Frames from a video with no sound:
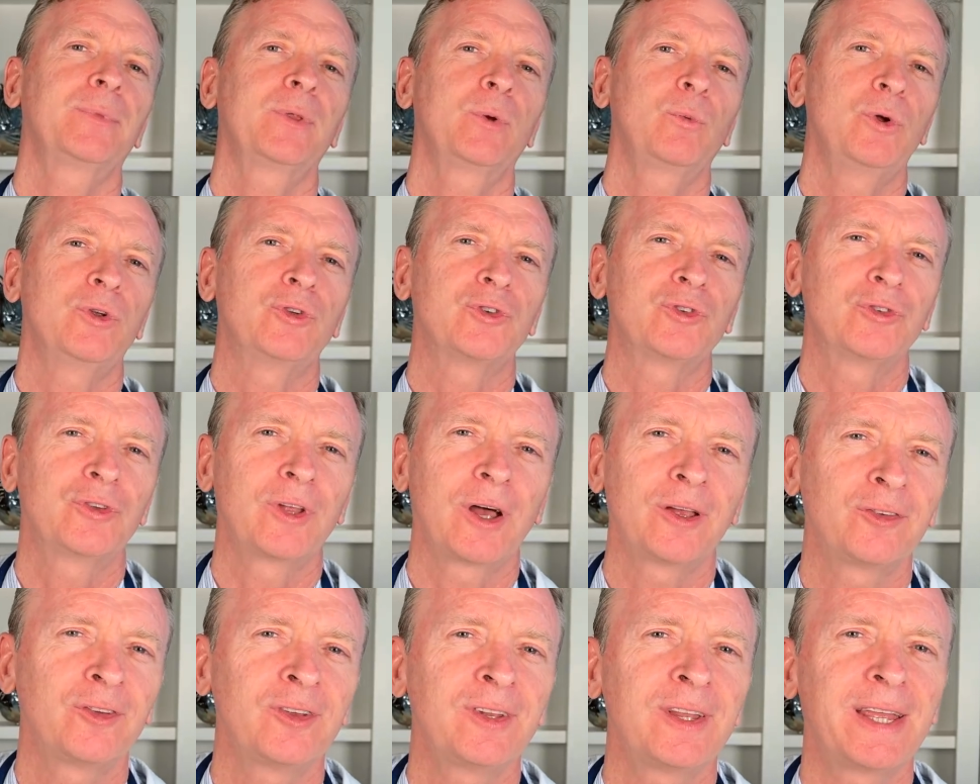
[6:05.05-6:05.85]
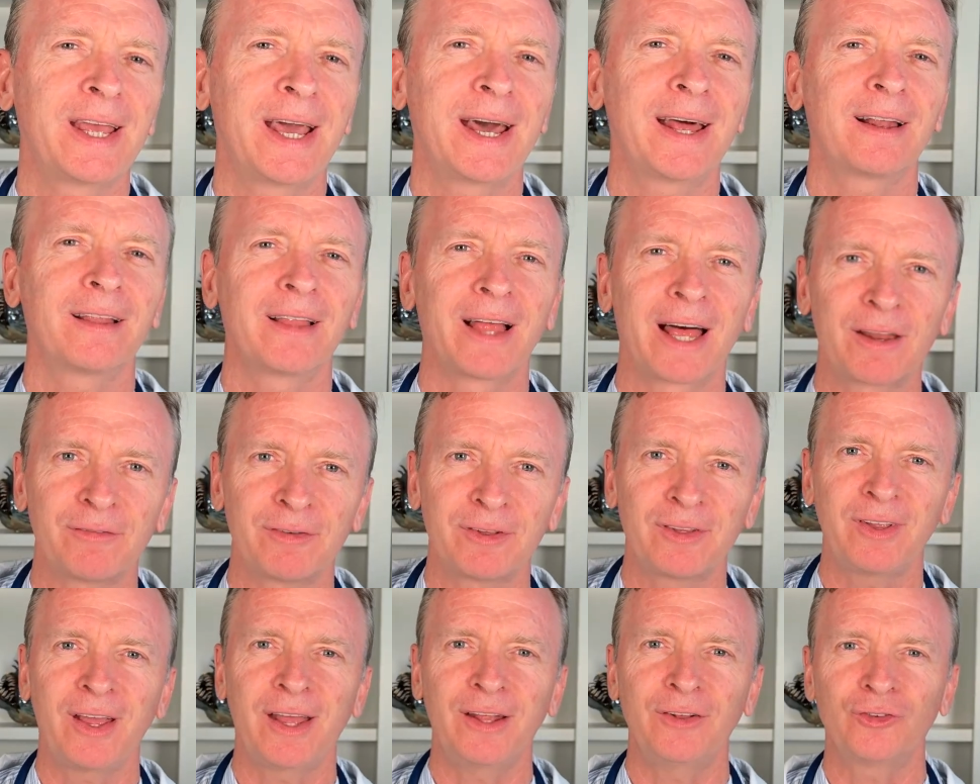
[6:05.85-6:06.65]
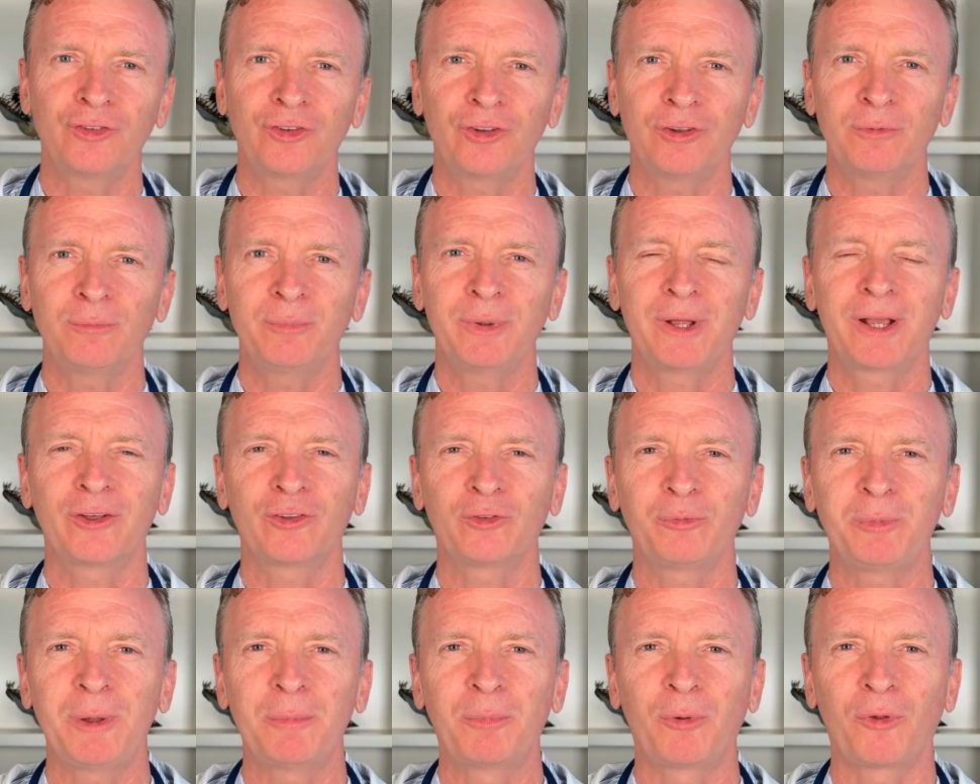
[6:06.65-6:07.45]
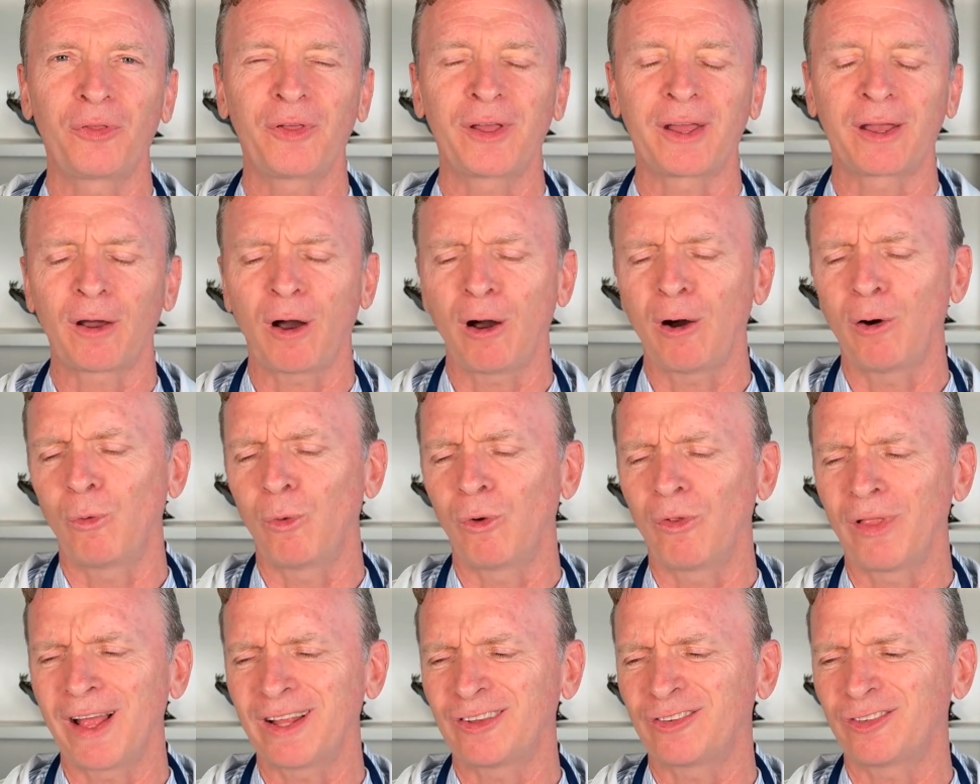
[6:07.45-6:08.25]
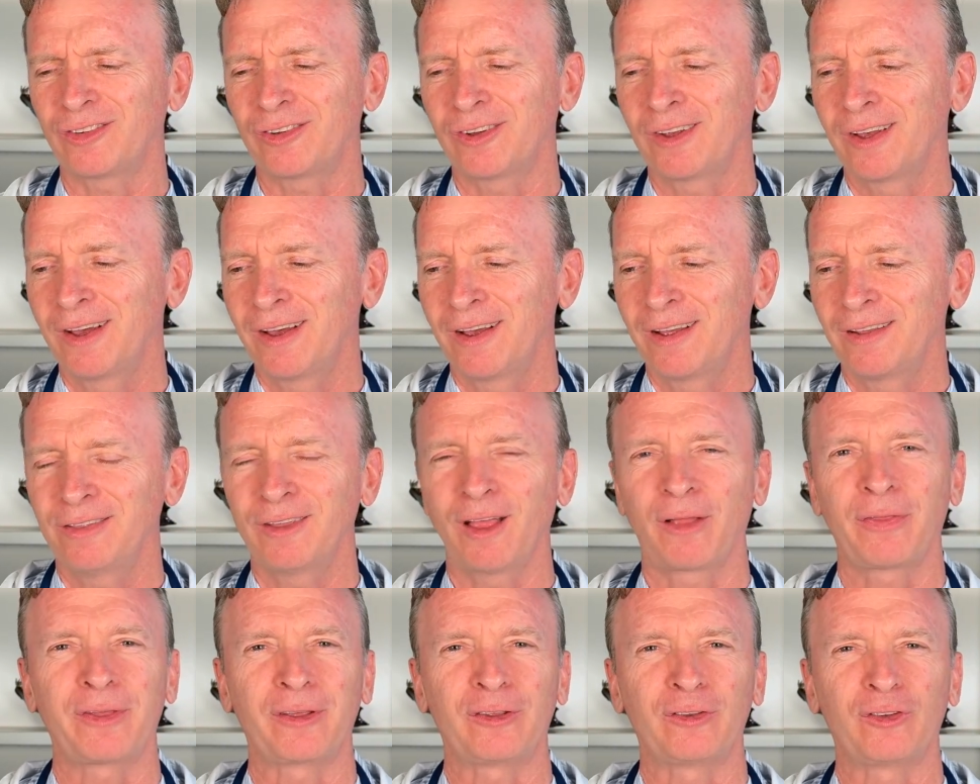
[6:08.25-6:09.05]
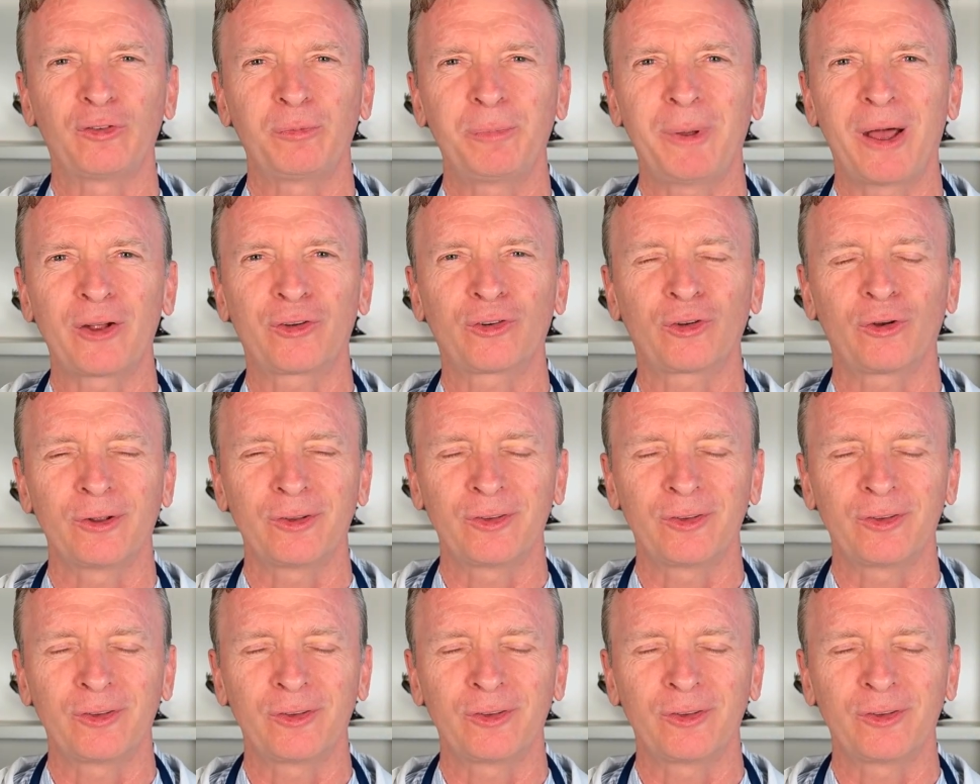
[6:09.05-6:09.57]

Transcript: which doesn't get a lot of attention because people think, oh, well, that's nothing special.